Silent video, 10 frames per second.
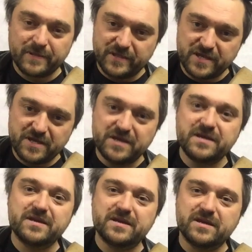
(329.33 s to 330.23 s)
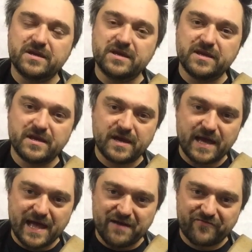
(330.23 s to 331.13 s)
D,
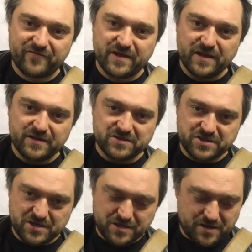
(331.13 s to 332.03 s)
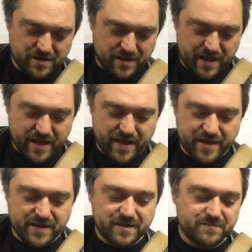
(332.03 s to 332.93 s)
E, F, G,
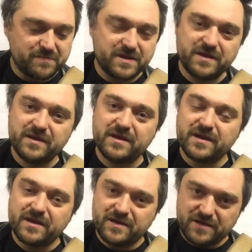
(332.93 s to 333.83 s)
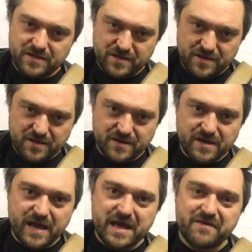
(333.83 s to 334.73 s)
A, B, E,
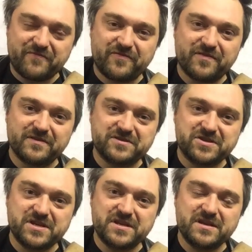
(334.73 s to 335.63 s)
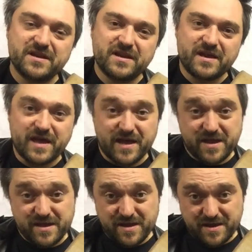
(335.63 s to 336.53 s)
F, G,
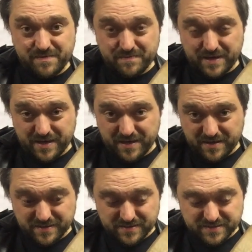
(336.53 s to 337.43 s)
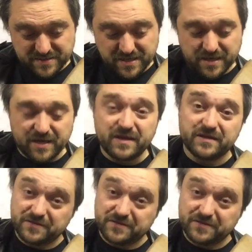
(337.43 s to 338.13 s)
A, B, C.